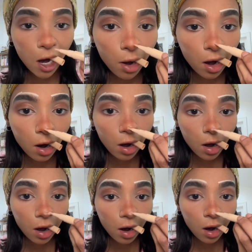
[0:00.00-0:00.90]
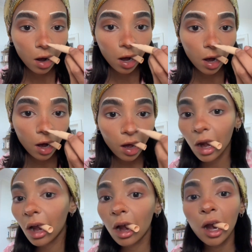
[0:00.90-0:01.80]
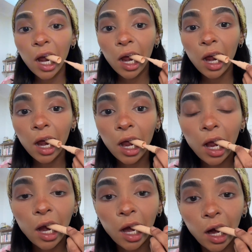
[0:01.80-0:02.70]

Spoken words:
nose, just like that. Good.